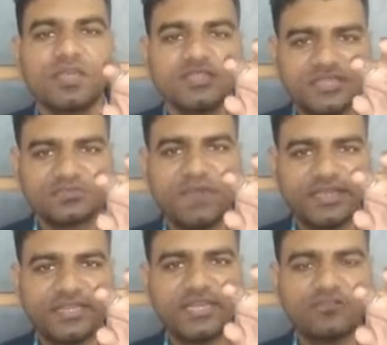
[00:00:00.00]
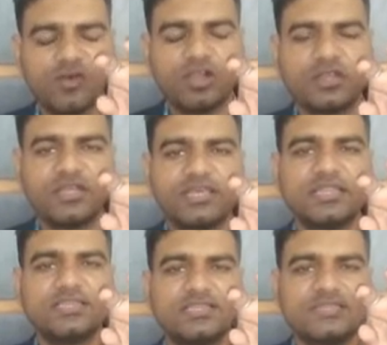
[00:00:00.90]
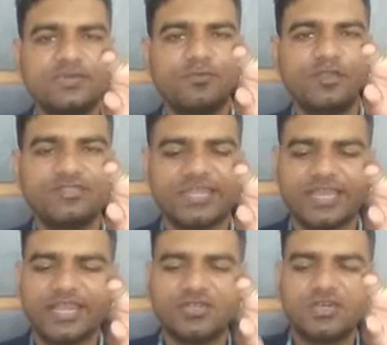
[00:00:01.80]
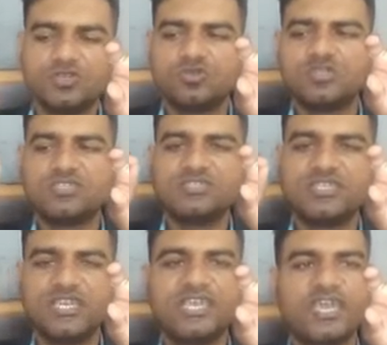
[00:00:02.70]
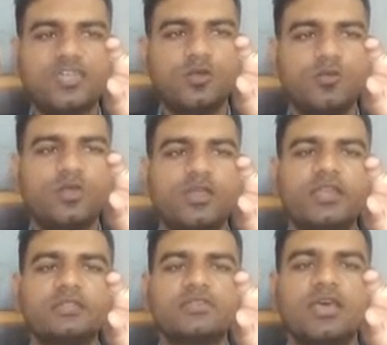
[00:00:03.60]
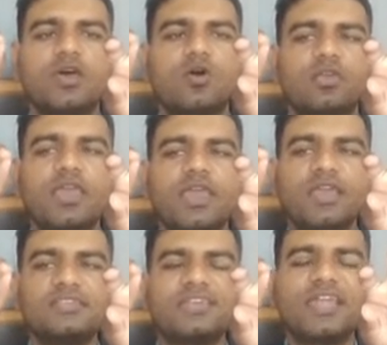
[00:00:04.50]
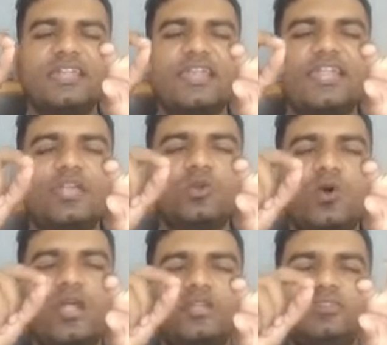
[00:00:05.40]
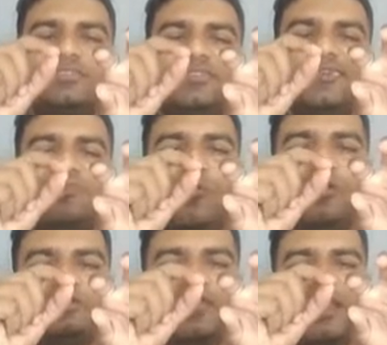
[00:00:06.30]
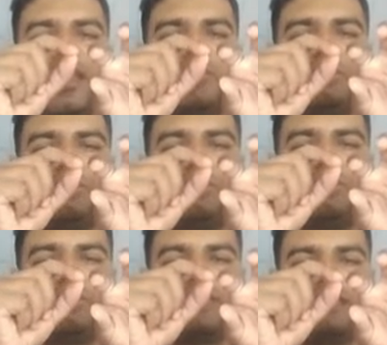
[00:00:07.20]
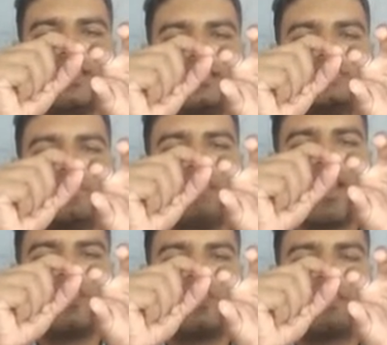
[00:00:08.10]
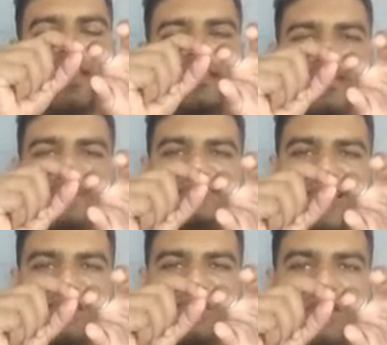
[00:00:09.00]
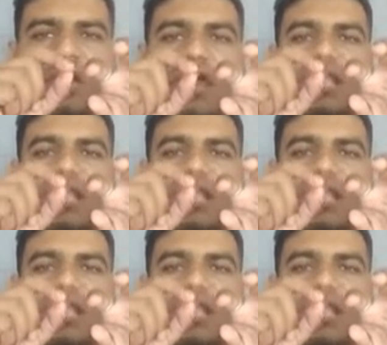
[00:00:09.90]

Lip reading: This bacterial wall contains the C polysaccharide. So this C reactive proteins, okay, is attracted toward the C polysaccharide, that is the part of bacterial cell wall.